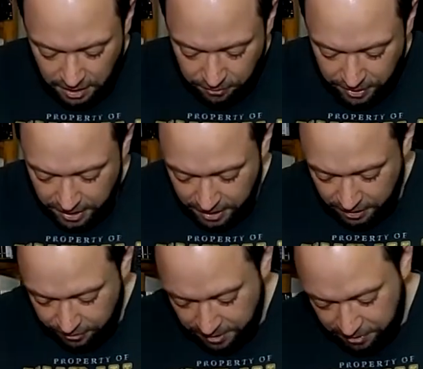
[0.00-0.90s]
when
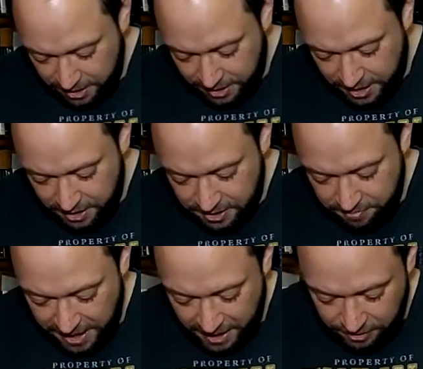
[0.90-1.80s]
Ripley needed to
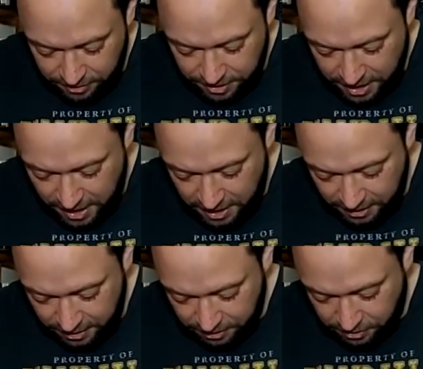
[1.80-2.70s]
battle the
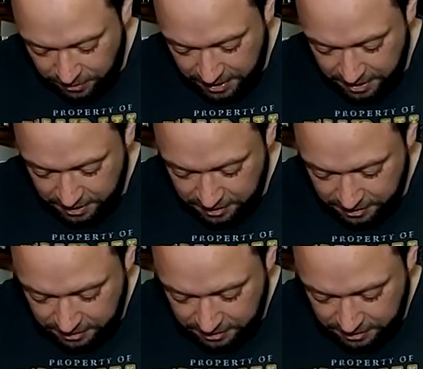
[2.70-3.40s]
alien queen.